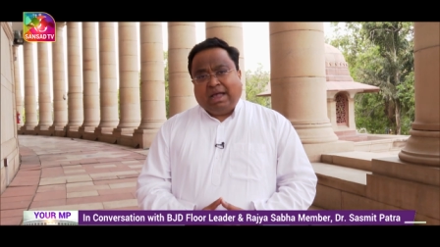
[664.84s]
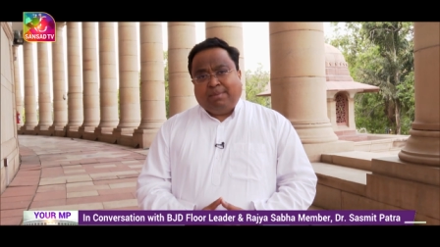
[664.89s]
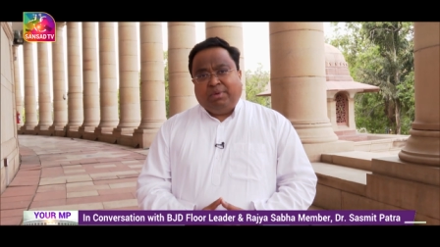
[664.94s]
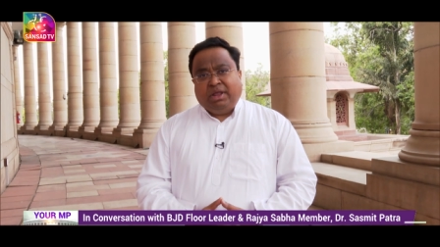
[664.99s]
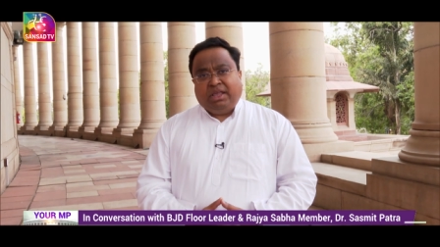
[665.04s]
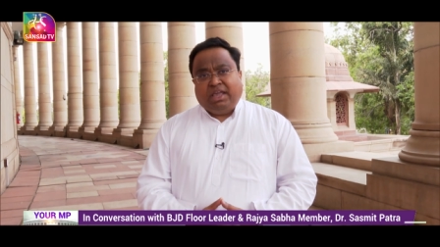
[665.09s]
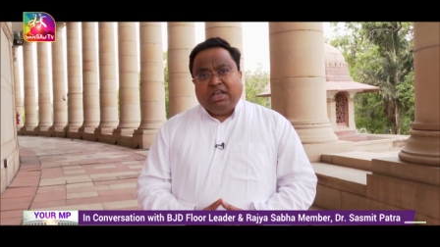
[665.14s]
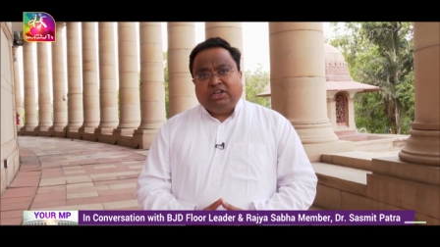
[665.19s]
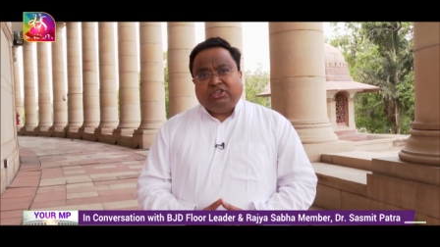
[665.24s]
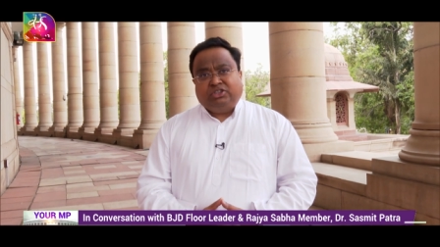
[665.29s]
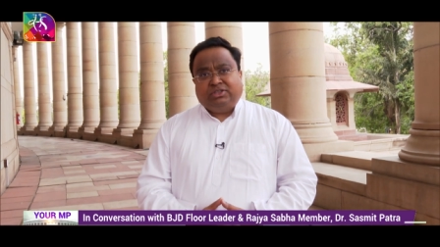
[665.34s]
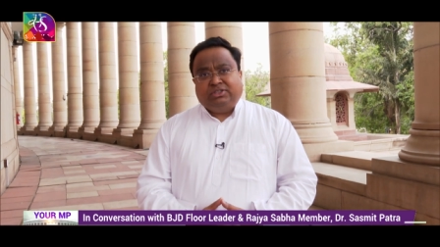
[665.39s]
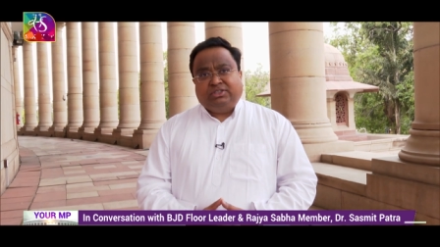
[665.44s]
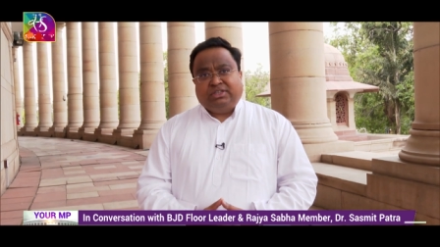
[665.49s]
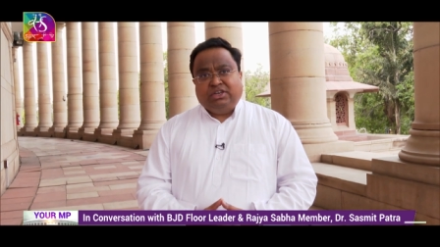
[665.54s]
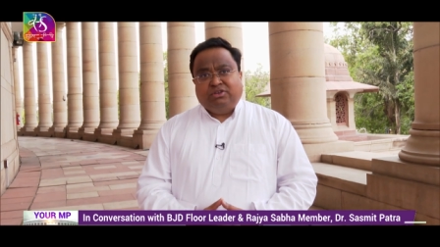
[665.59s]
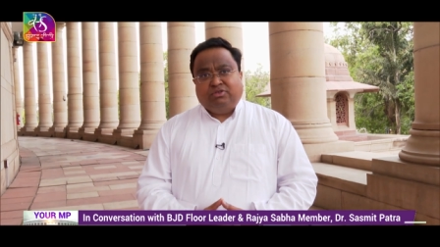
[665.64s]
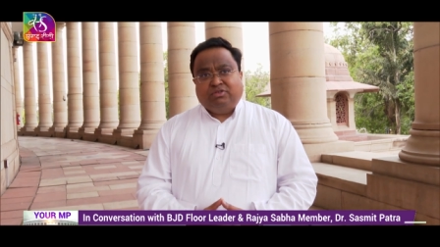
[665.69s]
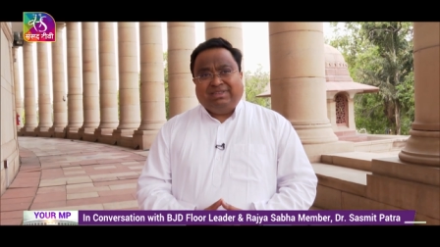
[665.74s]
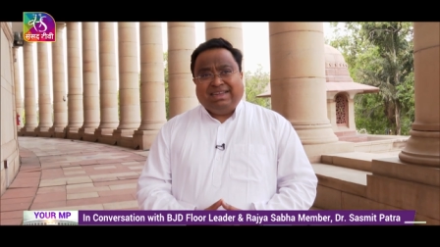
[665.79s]
applications
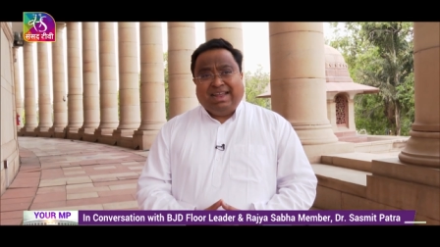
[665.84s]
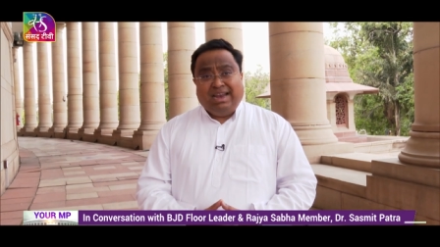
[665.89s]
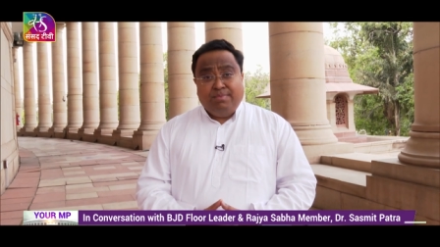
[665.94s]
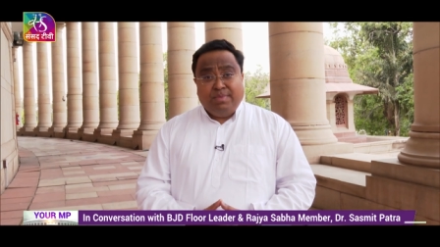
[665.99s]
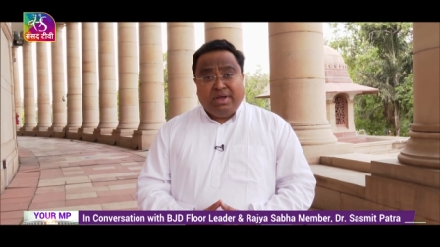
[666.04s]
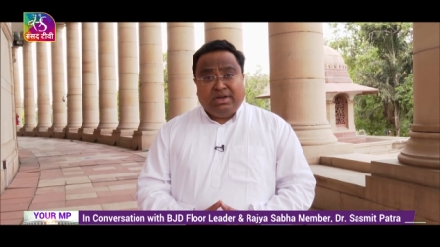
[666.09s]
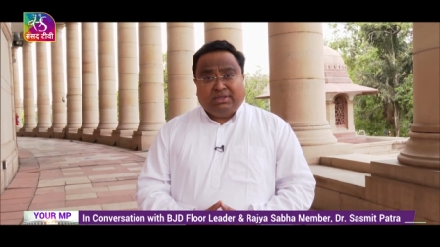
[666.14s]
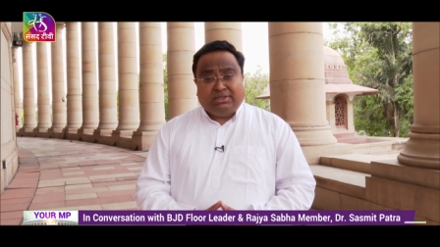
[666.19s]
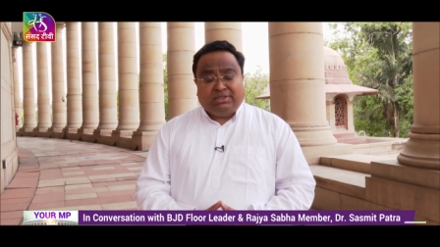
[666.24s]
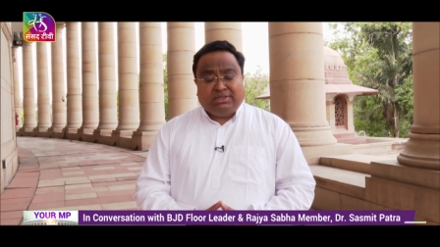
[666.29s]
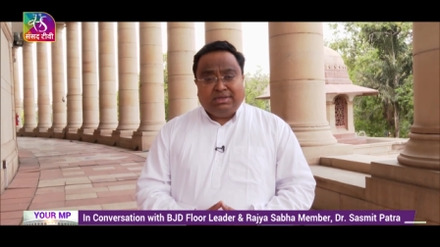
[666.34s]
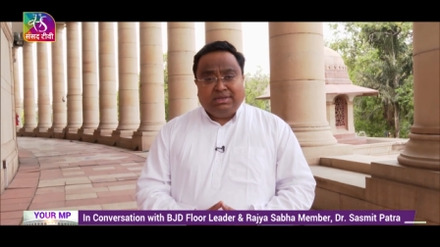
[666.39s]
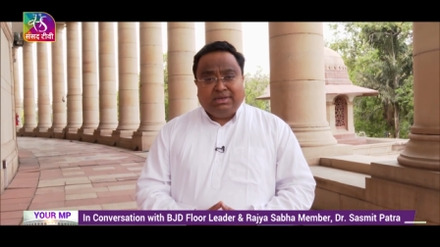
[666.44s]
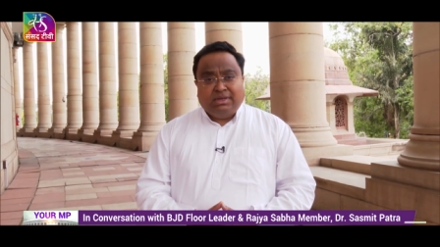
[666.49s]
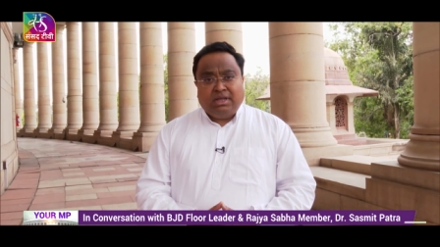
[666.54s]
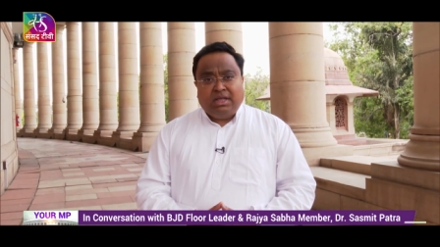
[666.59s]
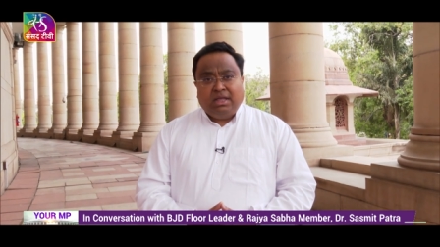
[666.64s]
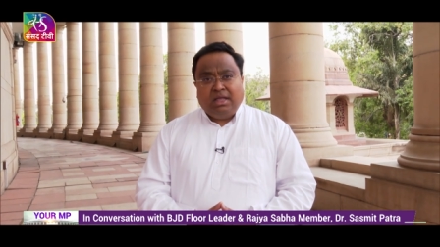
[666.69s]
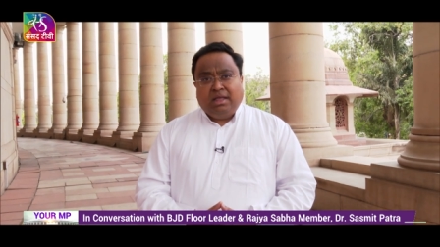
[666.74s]
into telemedicine,